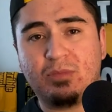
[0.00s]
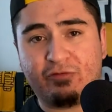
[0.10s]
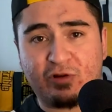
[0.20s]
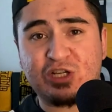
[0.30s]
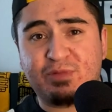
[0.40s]
The
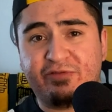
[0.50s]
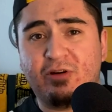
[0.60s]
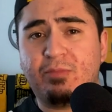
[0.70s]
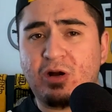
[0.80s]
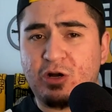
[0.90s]
freshman
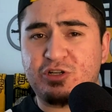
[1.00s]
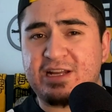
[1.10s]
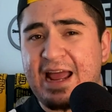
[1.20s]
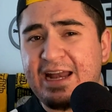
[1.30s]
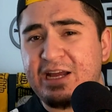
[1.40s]
football coach
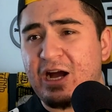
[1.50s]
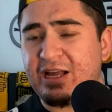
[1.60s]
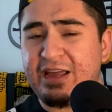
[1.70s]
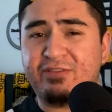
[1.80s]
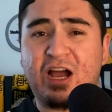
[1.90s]
at
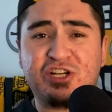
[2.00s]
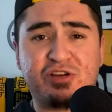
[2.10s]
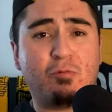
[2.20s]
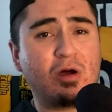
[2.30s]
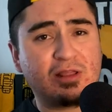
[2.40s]
Antioch gave
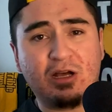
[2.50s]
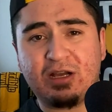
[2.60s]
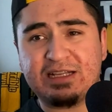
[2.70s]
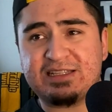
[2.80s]
Najee one look and